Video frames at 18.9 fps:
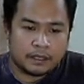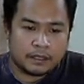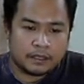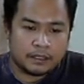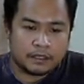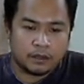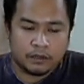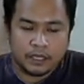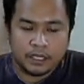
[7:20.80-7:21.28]

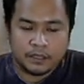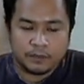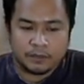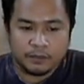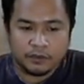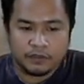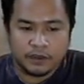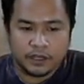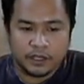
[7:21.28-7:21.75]
So let's
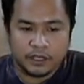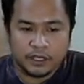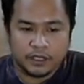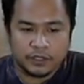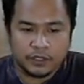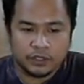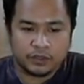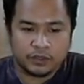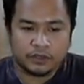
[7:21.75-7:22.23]
move
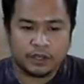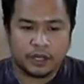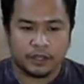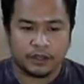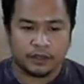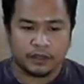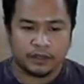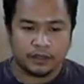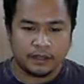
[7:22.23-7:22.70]
on to
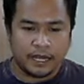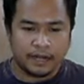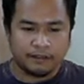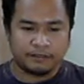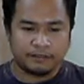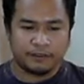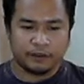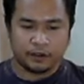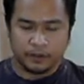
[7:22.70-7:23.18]
other
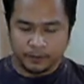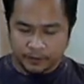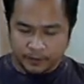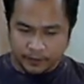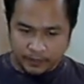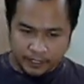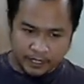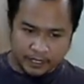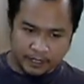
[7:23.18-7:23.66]
landforms
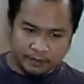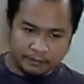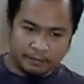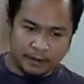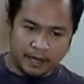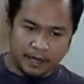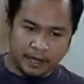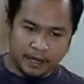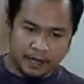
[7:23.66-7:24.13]
created
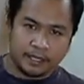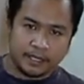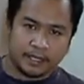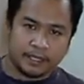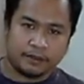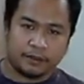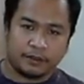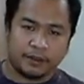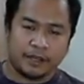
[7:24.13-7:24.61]

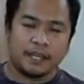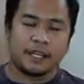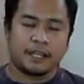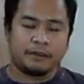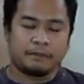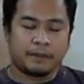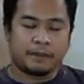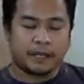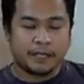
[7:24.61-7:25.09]

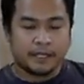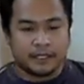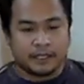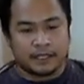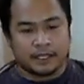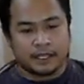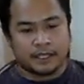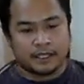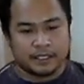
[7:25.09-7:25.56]
by
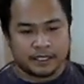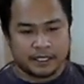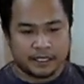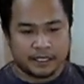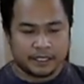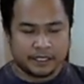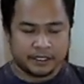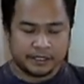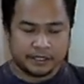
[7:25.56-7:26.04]

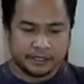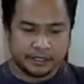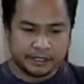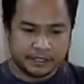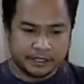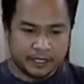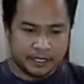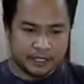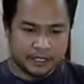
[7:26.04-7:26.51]

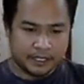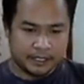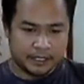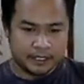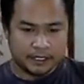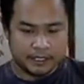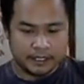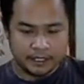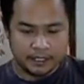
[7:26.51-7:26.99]
glaciers.
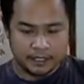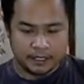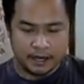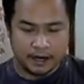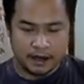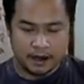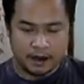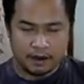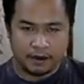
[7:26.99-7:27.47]

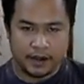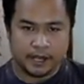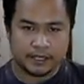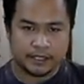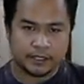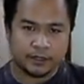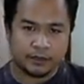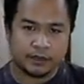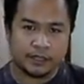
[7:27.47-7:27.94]
Okay,
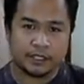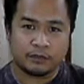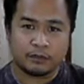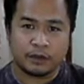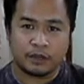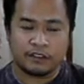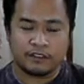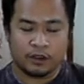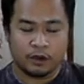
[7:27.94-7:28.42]
so this is
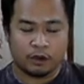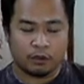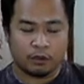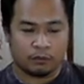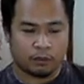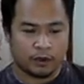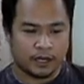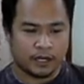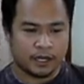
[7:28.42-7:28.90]
one of your
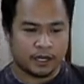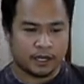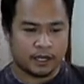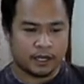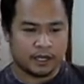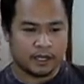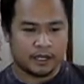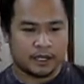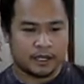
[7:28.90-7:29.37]
homework
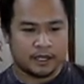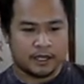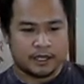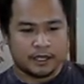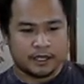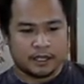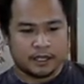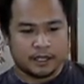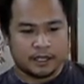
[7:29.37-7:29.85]

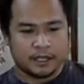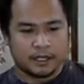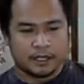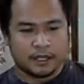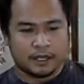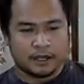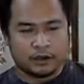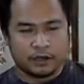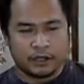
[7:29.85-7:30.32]

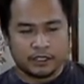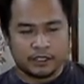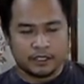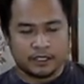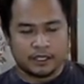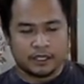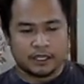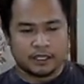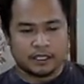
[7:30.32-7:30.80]
or
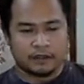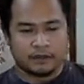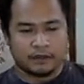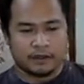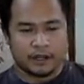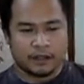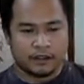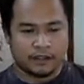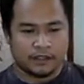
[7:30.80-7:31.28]
the
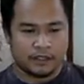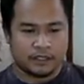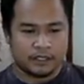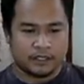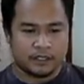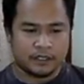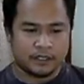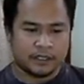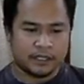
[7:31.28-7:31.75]
activity that
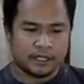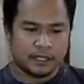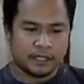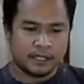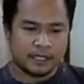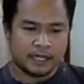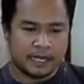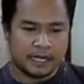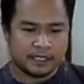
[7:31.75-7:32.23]
you
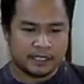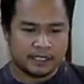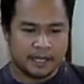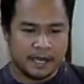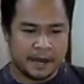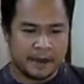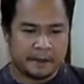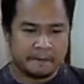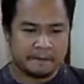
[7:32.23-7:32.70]
did last
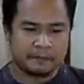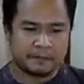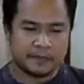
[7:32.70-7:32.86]
time.